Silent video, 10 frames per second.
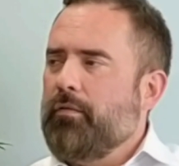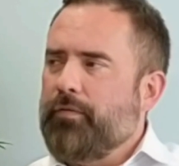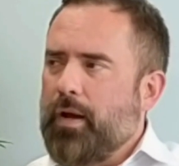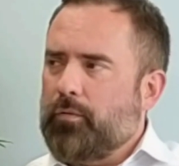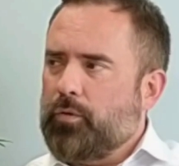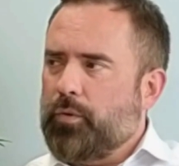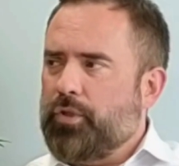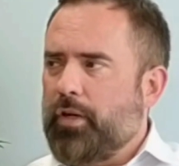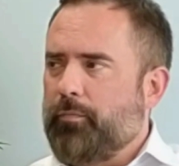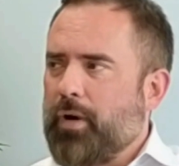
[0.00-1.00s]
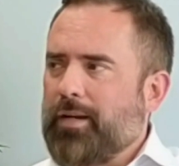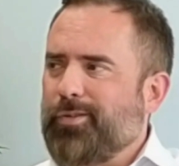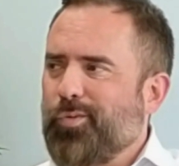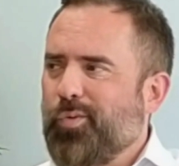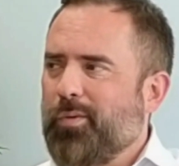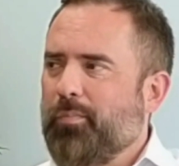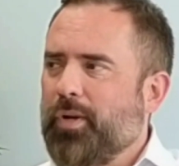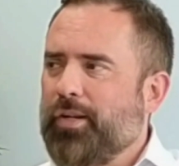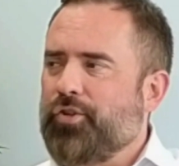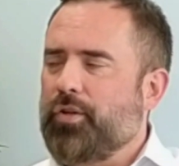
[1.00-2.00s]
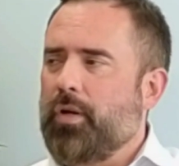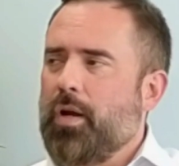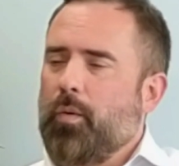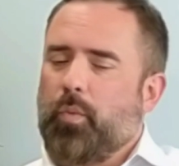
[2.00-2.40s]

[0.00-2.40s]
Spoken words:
failed to achieve practical completion,